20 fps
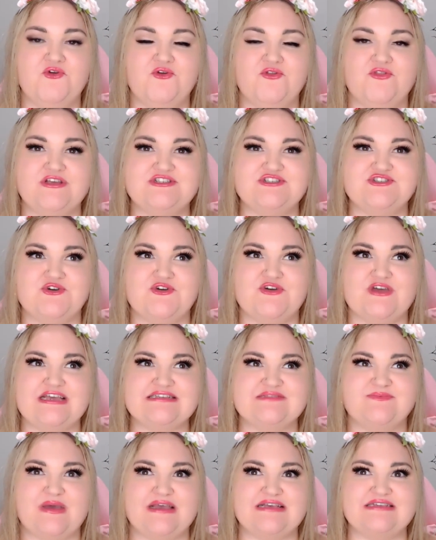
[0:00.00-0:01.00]
though this show
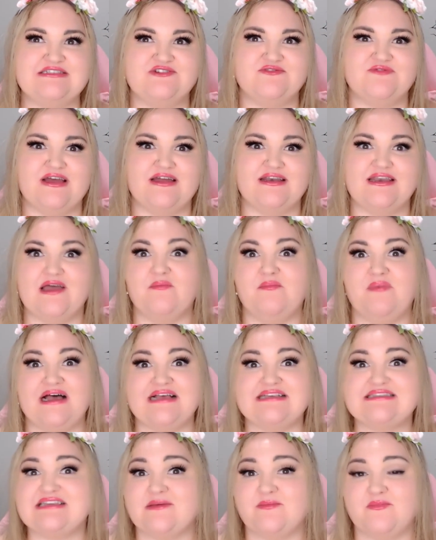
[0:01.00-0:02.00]
is based around a
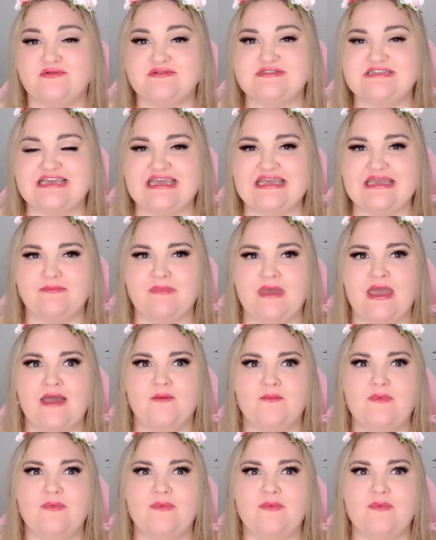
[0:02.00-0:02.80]
basketball team,